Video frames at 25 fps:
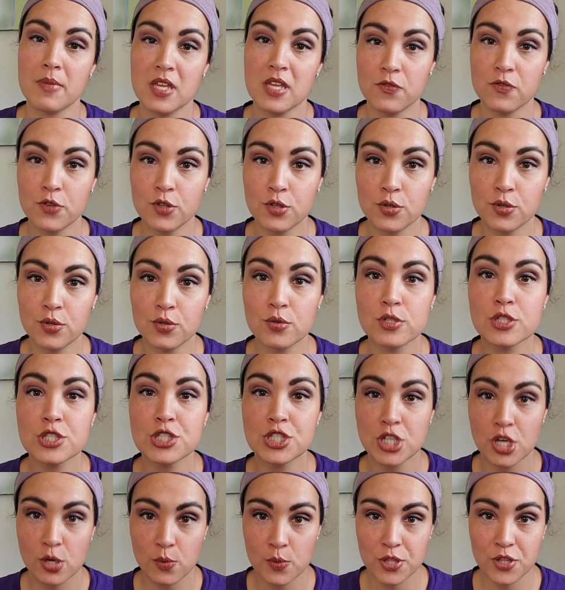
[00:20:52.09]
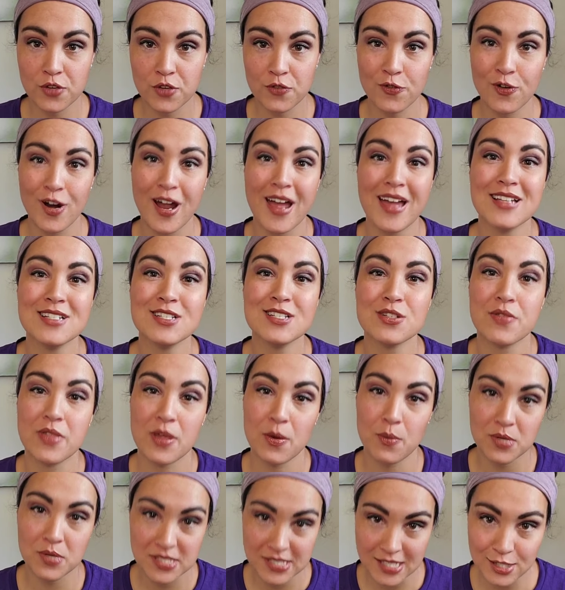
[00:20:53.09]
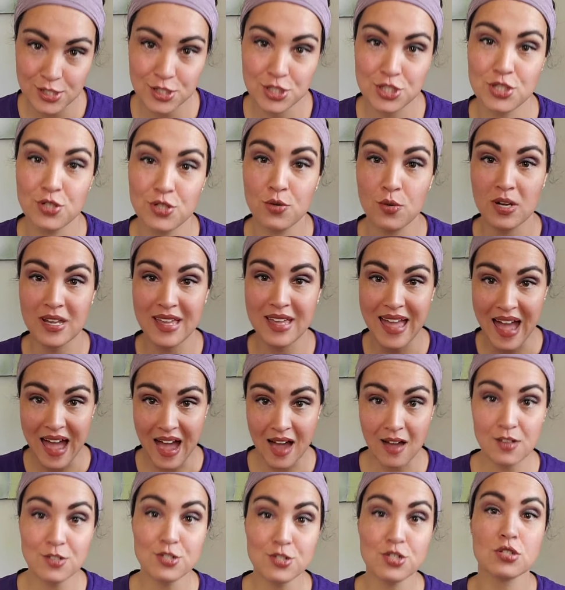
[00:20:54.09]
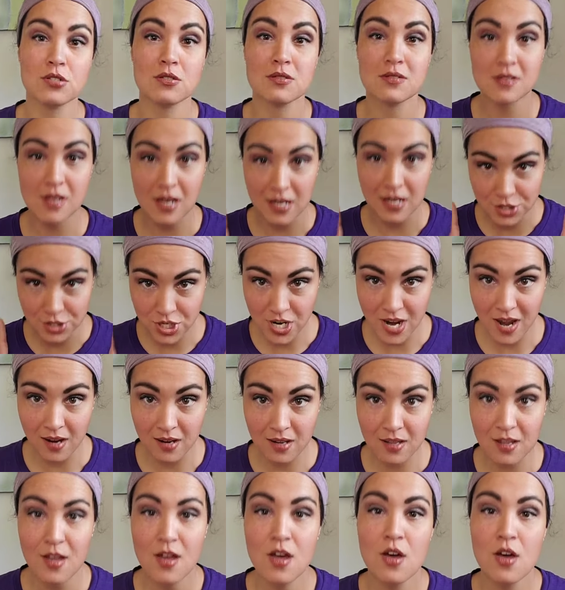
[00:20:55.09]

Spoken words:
If you share with a friend, they will send you cash, a check,